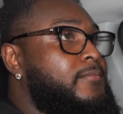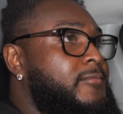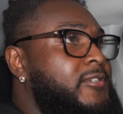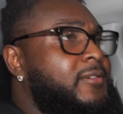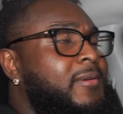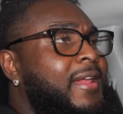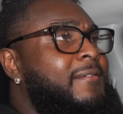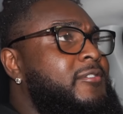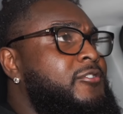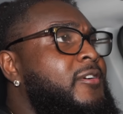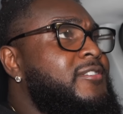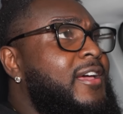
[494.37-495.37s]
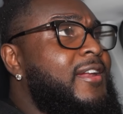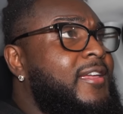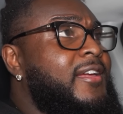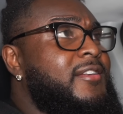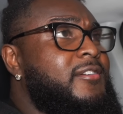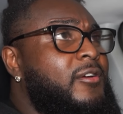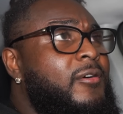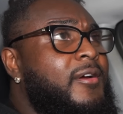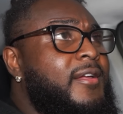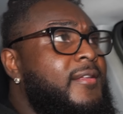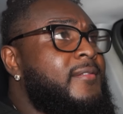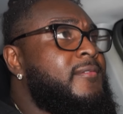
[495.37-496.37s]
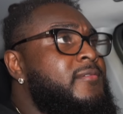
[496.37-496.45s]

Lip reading: She would have a choice. I would have kicked the door in.